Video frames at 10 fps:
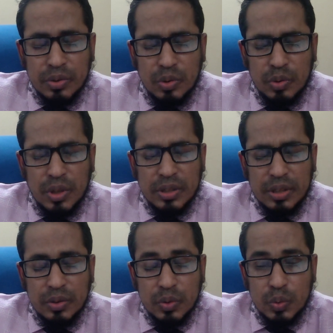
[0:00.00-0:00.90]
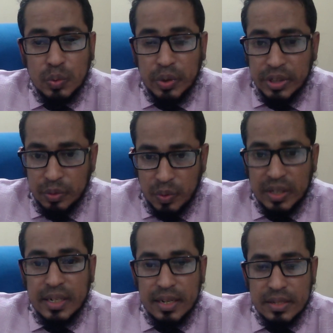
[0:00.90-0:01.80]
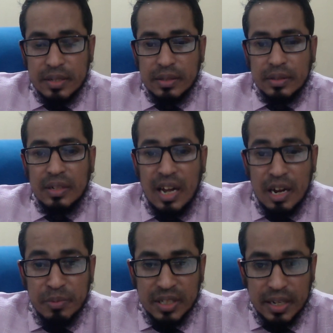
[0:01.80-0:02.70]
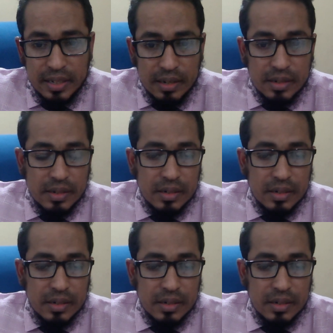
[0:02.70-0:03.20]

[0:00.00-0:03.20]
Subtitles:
2021 case, Ahmad Leather.